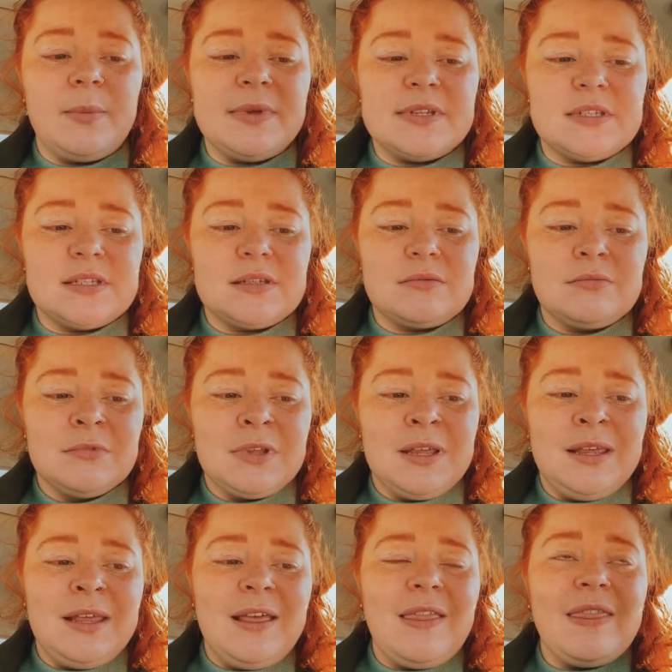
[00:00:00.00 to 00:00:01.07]
is
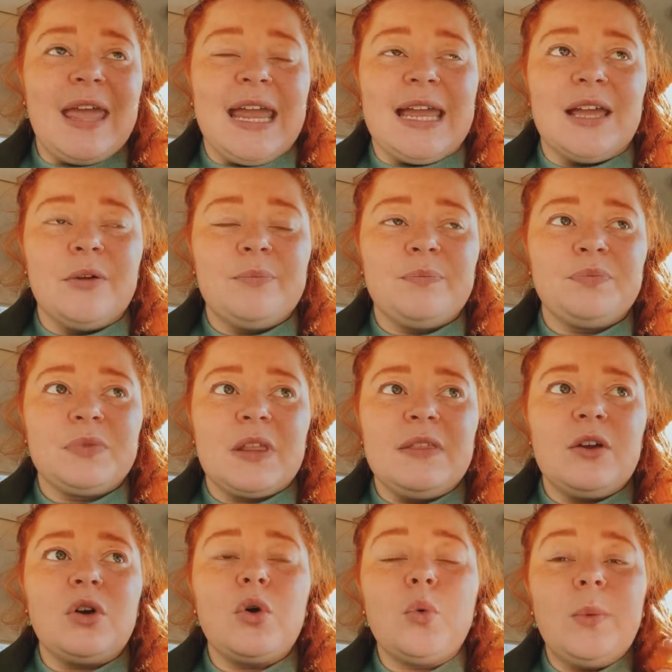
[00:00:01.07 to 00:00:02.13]
like,
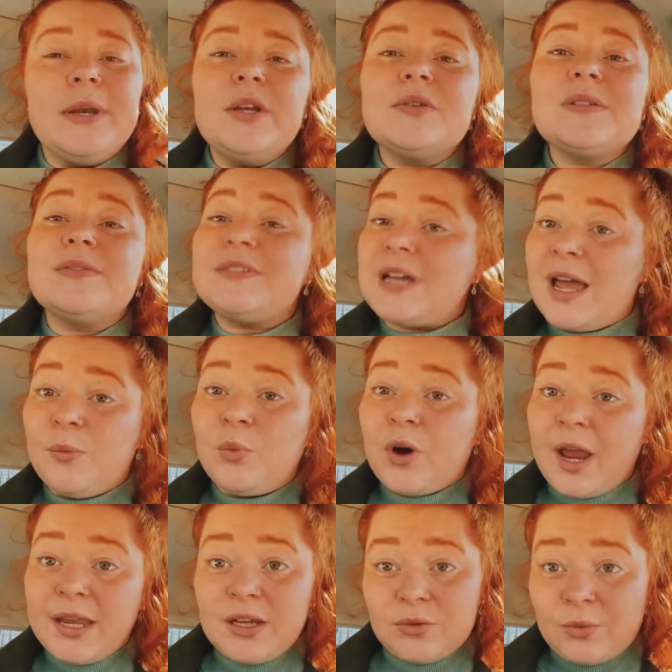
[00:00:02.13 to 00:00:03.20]
there are windows of time where I
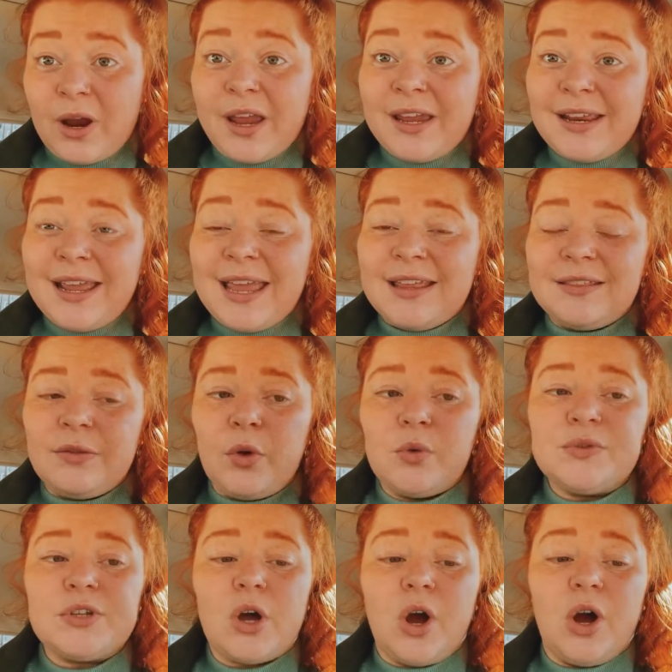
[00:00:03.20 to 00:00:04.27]
can write, and
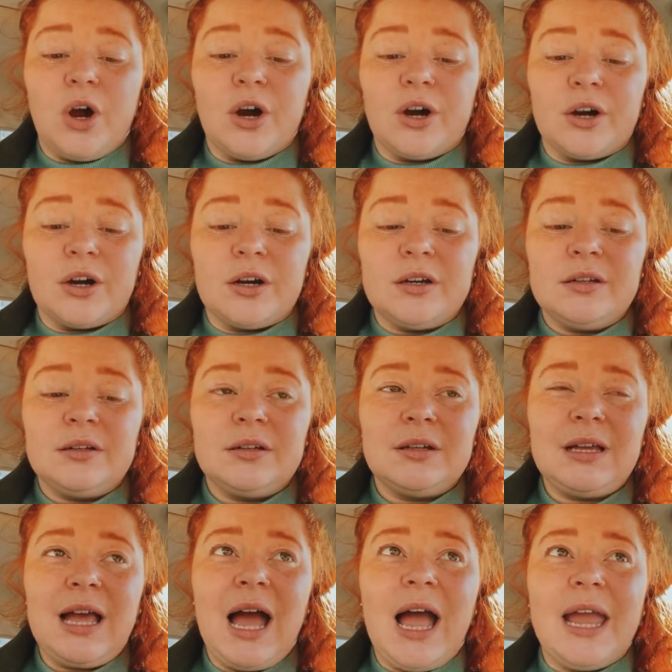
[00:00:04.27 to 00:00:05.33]
those are
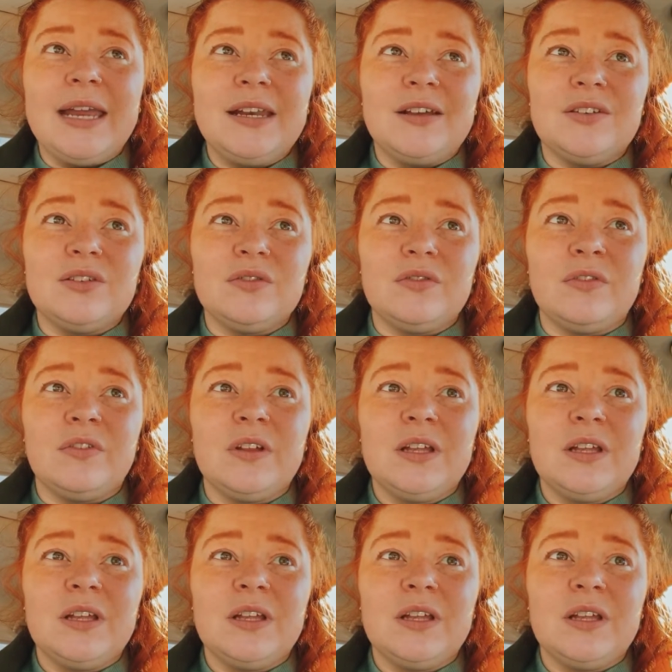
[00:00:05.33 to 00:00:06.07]
kind of